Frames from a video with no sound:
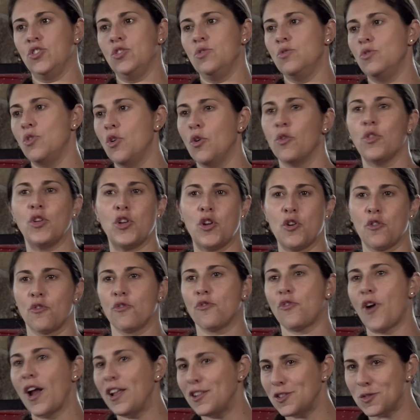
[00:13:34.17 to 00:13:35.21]
you know that your
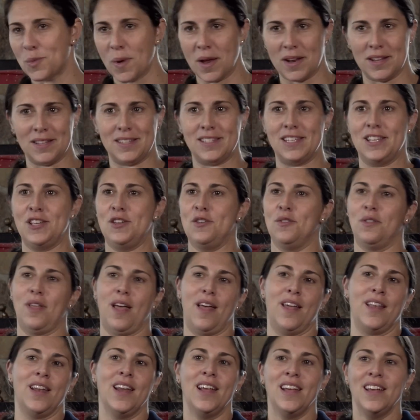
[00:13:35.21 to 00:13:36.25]
friends want to see you,
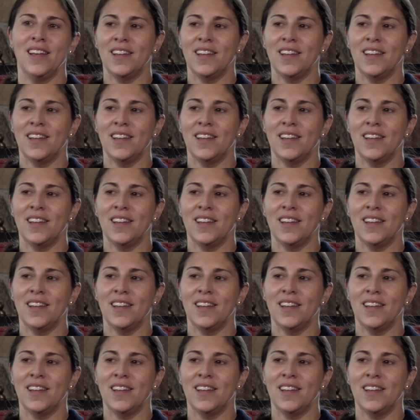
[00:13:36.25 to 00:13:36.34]
that